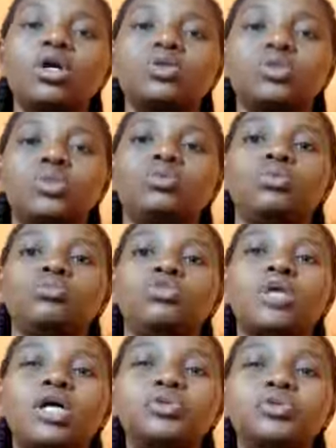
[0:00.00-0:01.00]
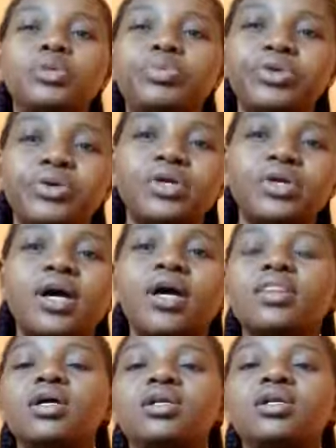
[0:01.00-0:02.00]
So you can do a pre-order,
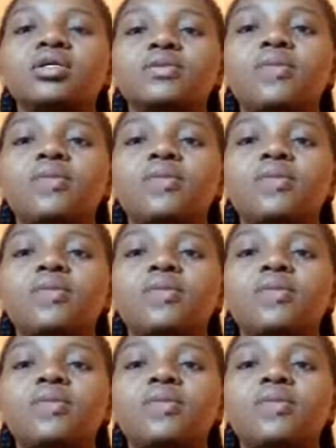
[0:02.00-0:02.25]
and then